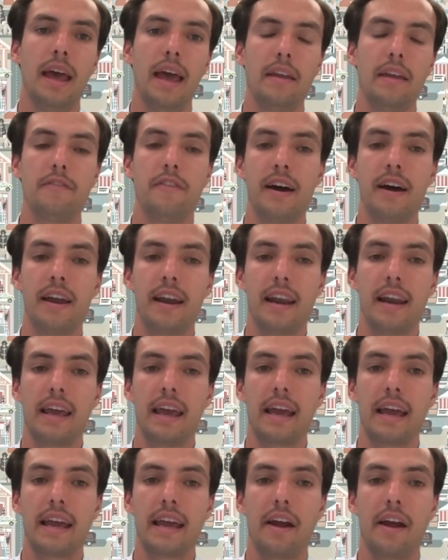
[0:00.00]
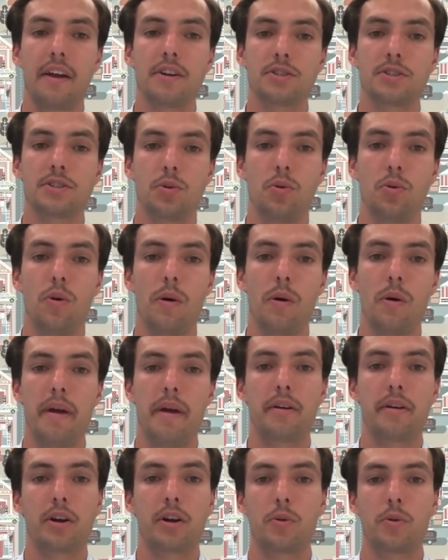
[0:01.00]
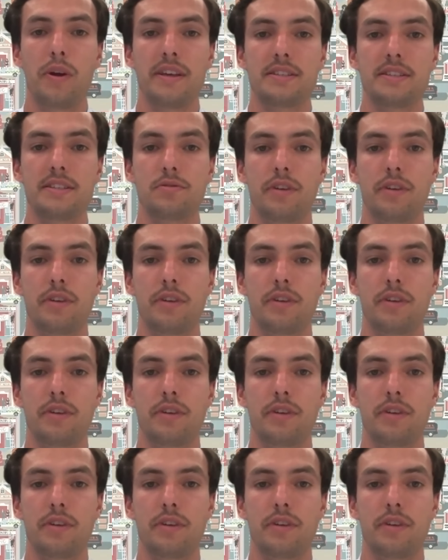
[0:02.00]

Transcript: And finally, a guarantor may request